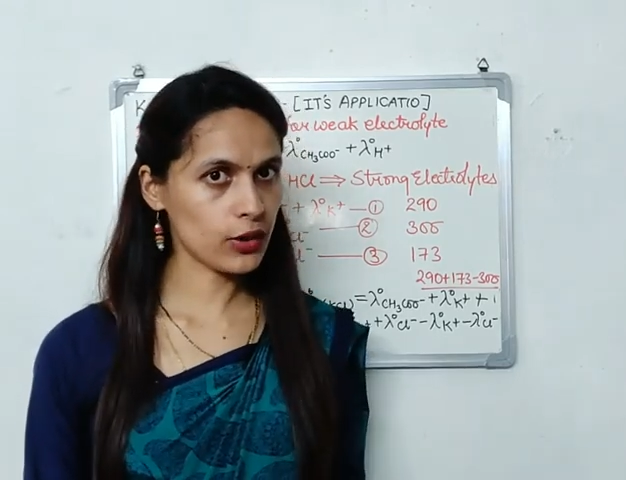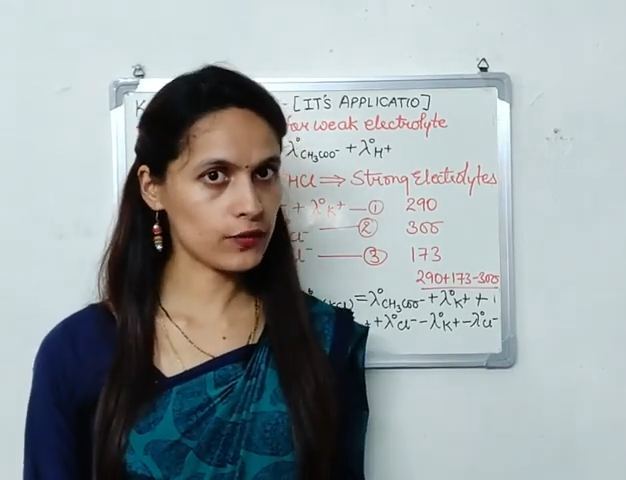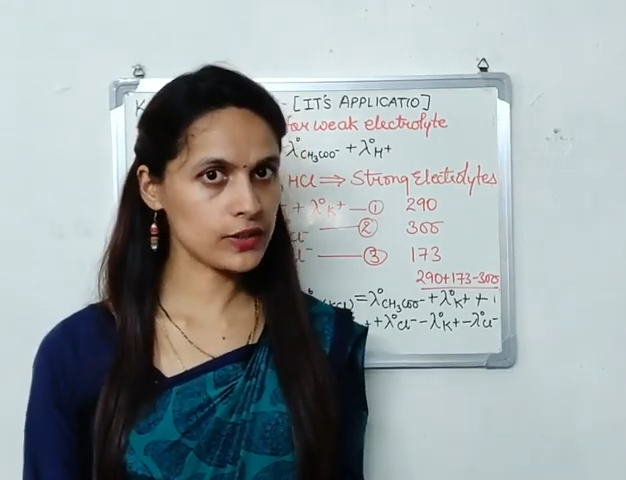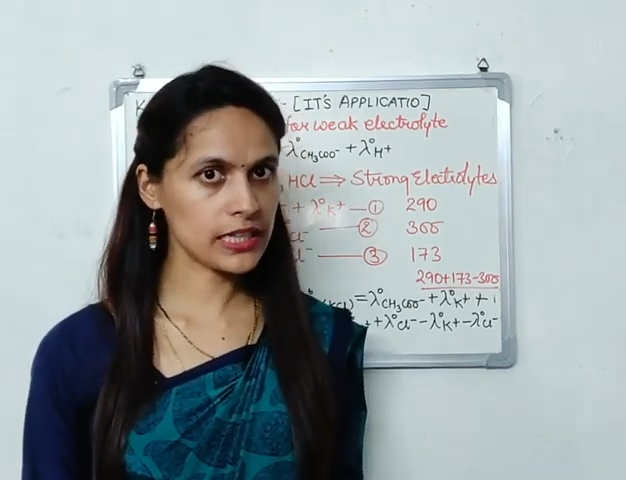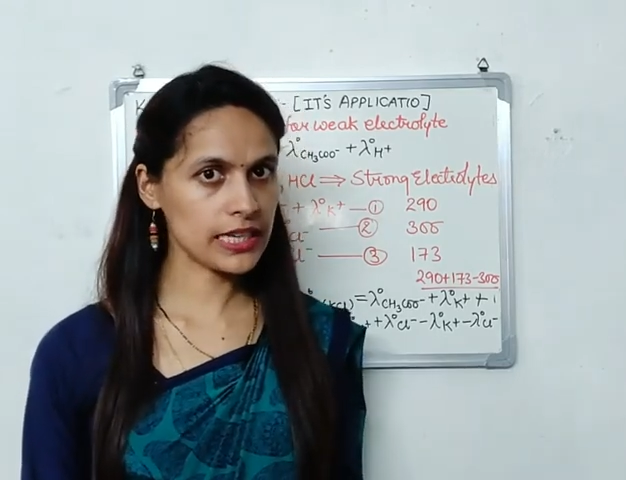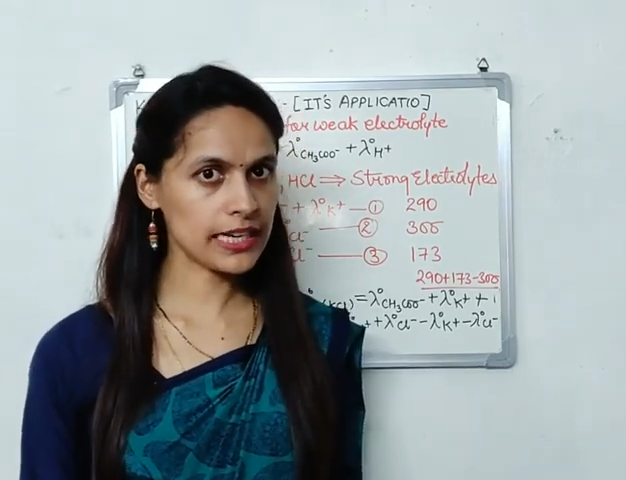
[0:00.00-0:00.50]

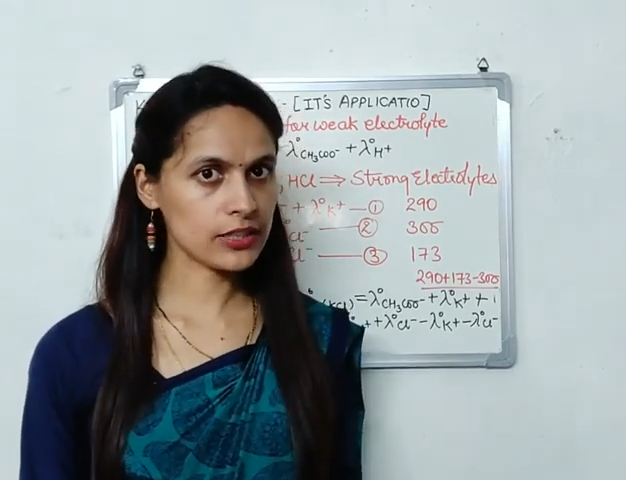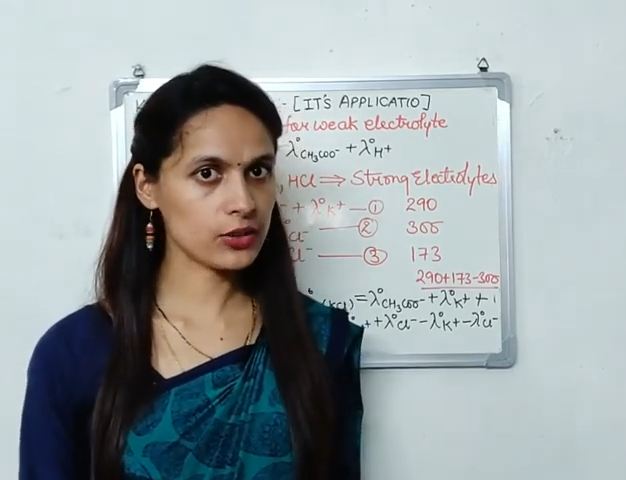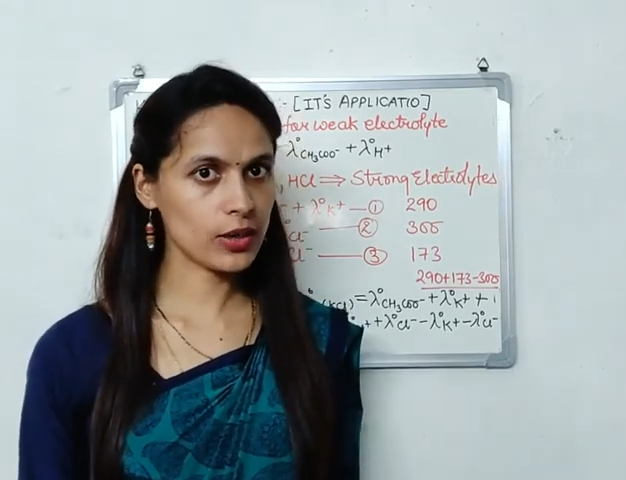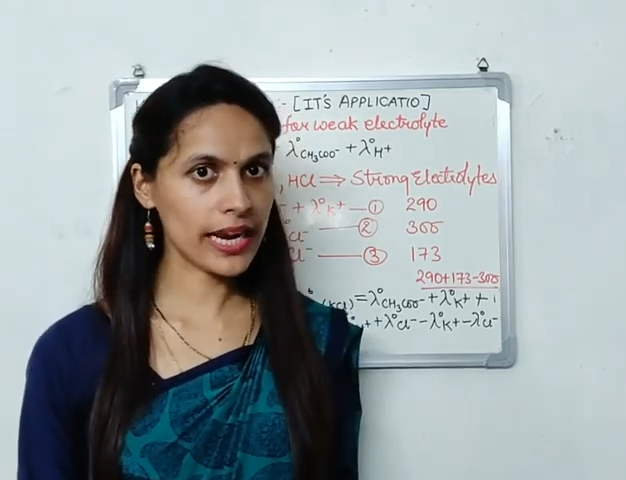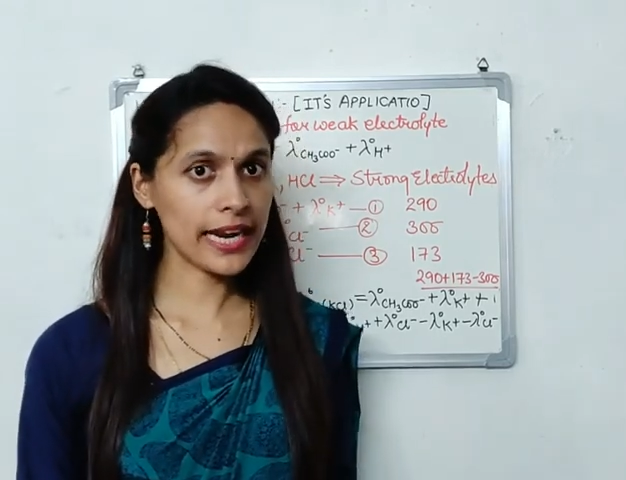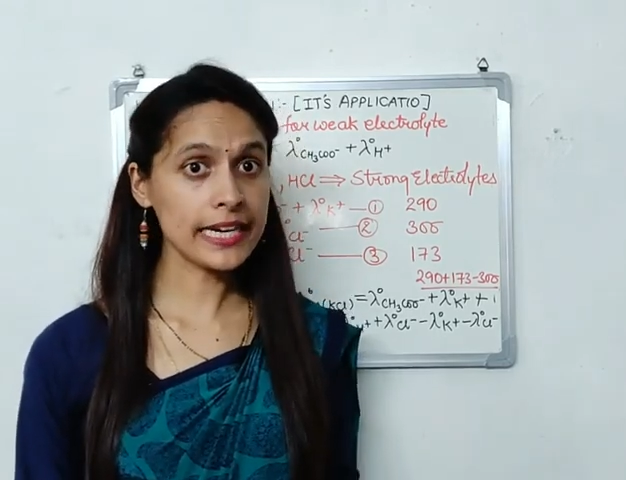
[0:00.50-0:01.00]
of the
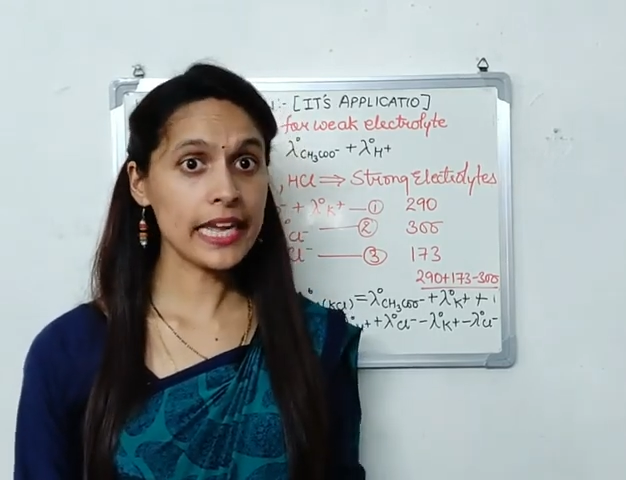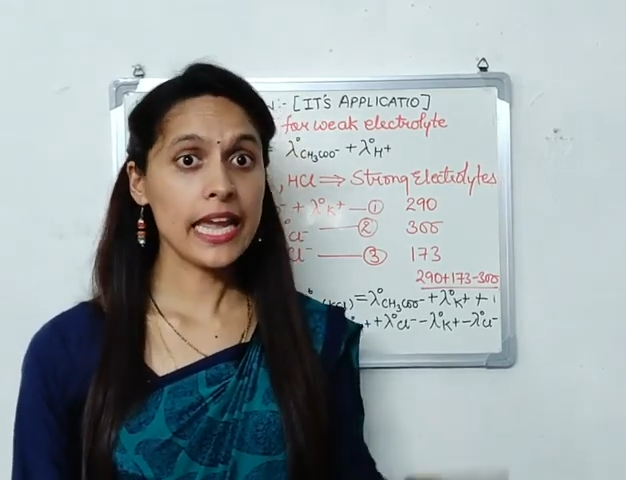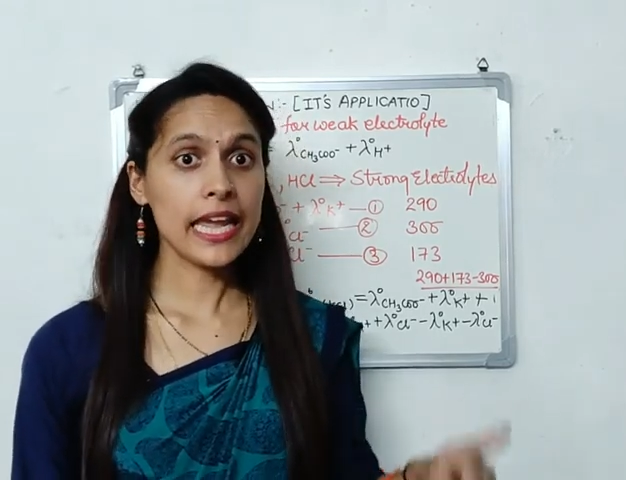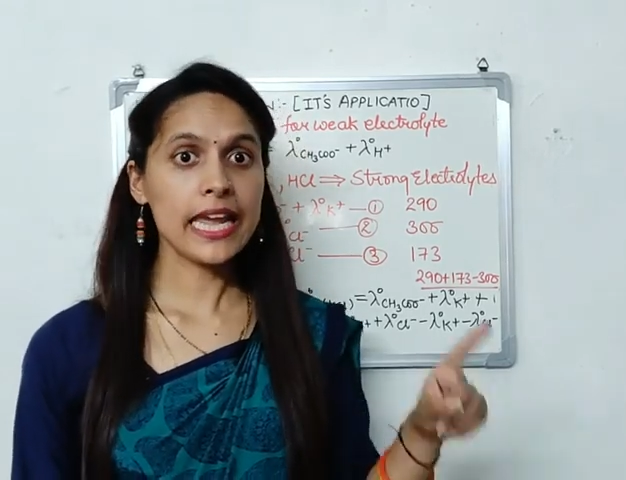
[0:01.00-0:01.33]
electrolyte